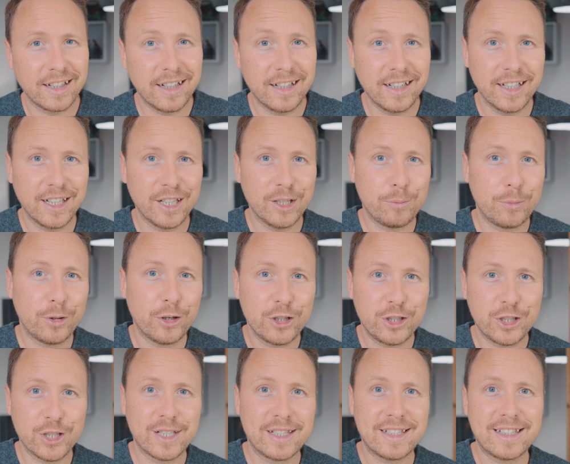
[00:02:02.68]
I
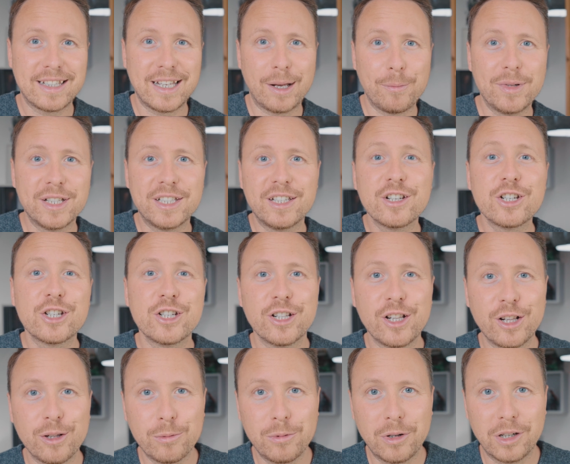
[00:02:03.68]
purchased some
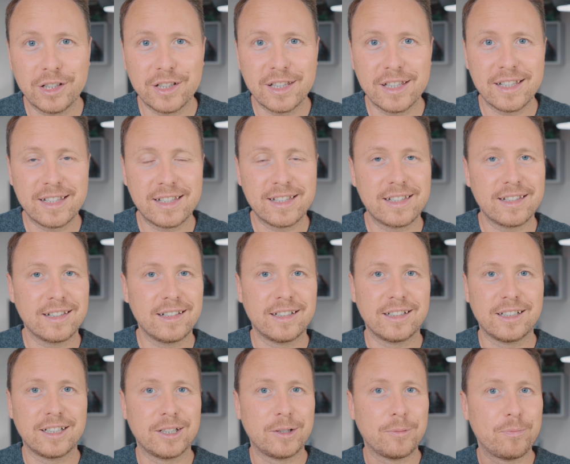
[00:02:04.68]
additional ones
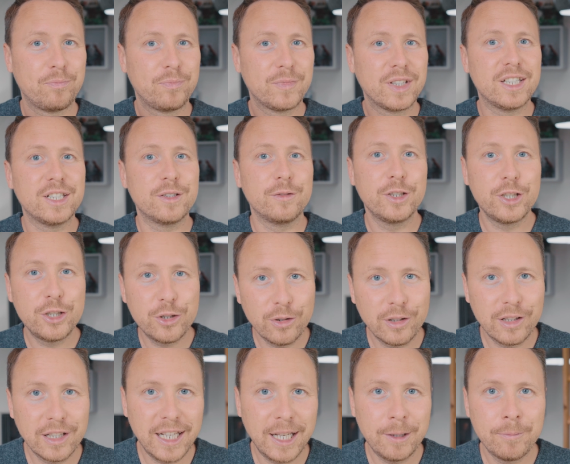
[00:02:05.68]

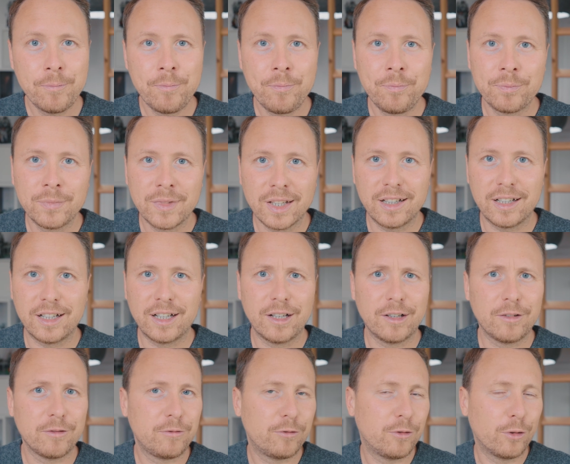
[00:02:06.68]
individually
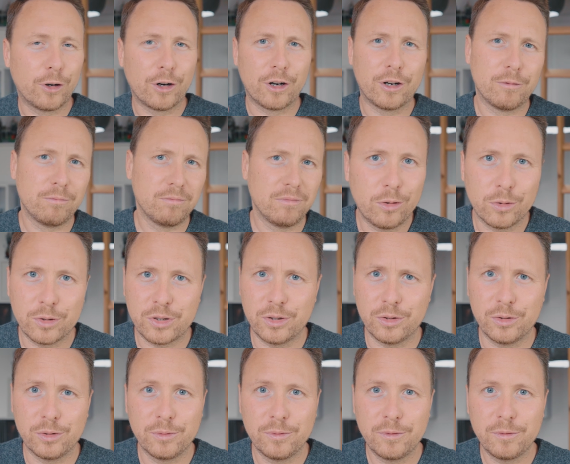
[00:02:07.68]
for
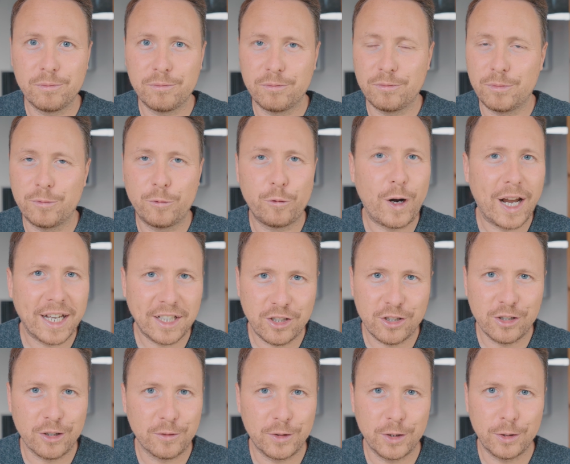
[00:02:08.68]
also
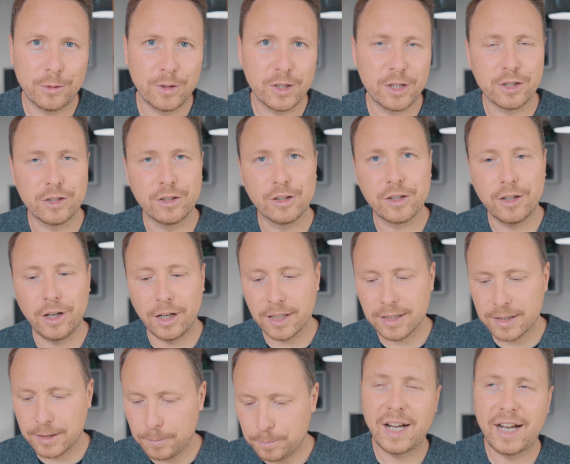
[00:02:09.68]
fraction of the original
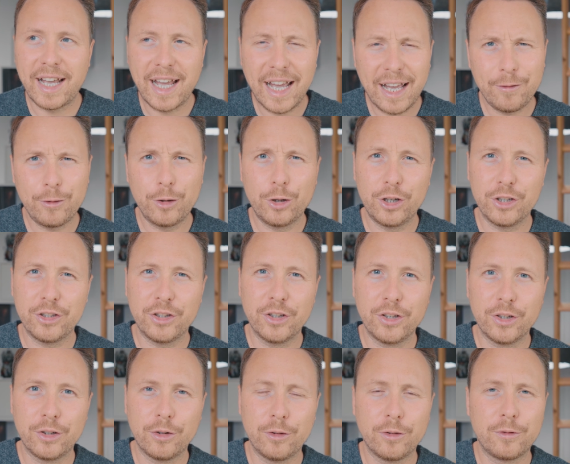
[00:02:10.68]
cost. I have heard
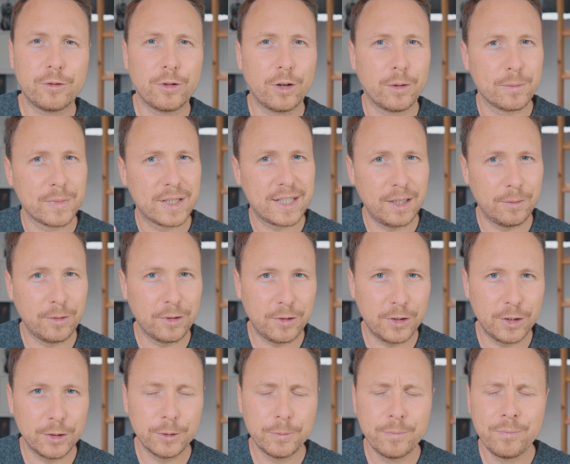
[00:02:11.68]
though from some of
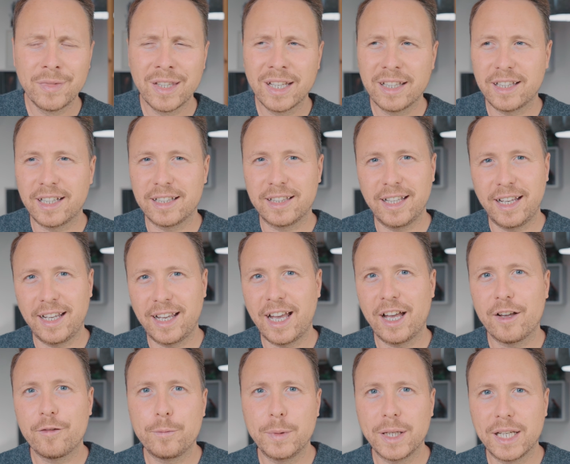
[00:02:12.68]
you that they
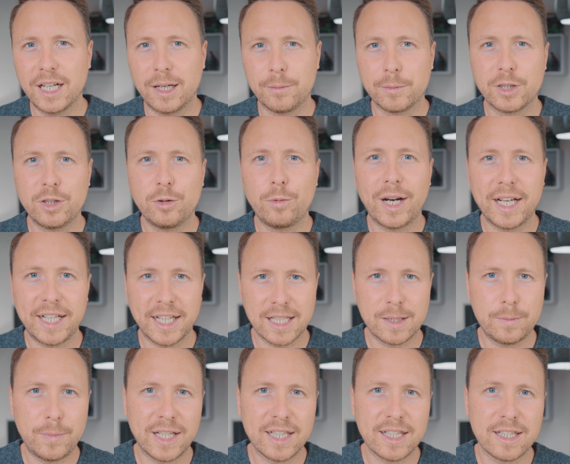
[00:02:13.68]
have become quite
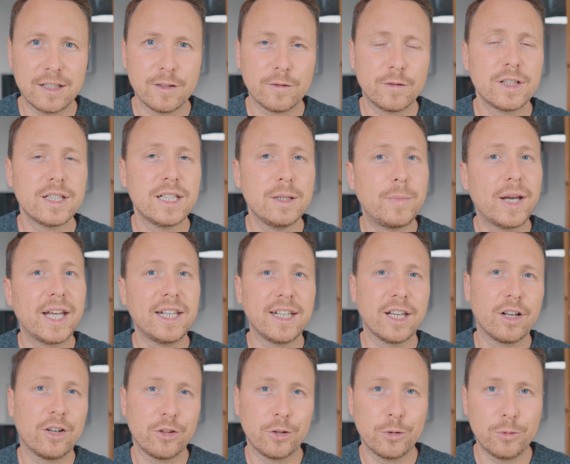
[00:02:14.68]
expensive
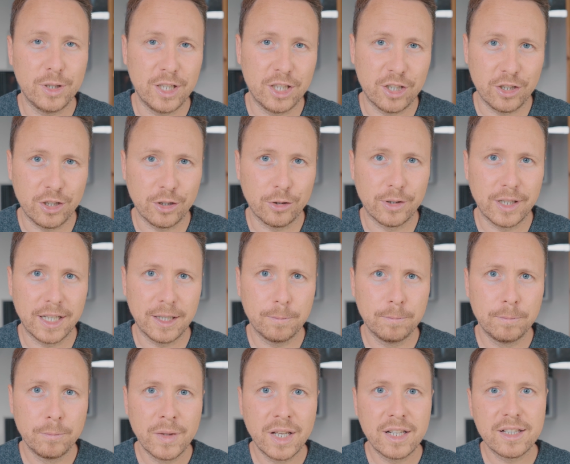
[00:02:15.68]
depending on the region you're in.
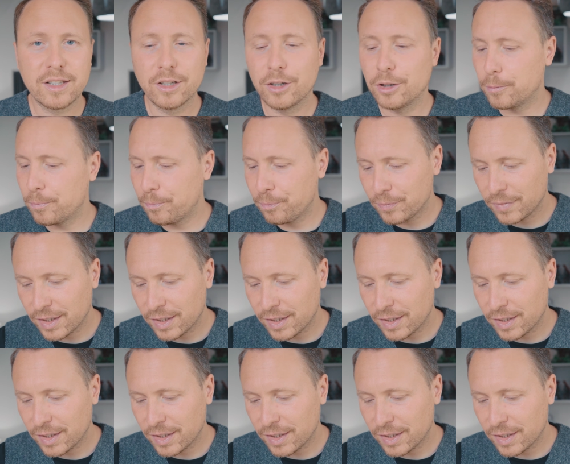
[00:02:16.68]
So